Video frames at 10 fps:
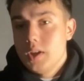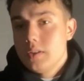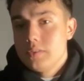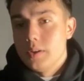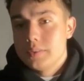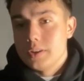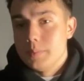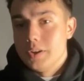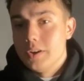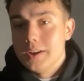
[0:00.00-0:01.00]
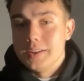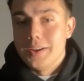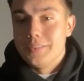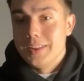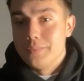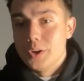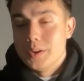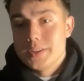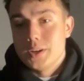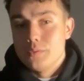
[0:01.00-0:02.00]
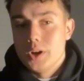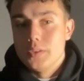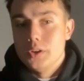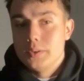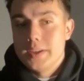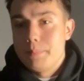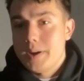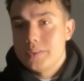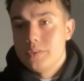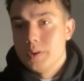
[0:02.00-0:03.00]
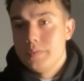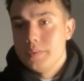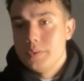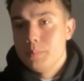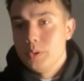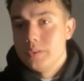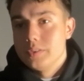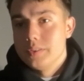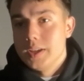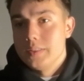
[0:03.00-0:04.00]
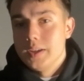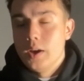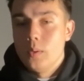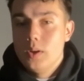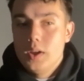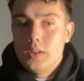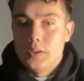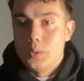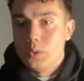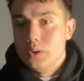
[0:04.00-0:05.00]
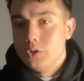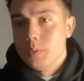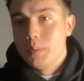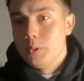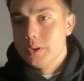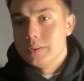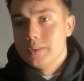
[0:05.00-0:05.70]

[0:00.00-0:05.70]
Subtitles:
So it's going to be hurt. And I, like Brian said, I'd rather get battered by 50 points to take the L than I would lose by a point,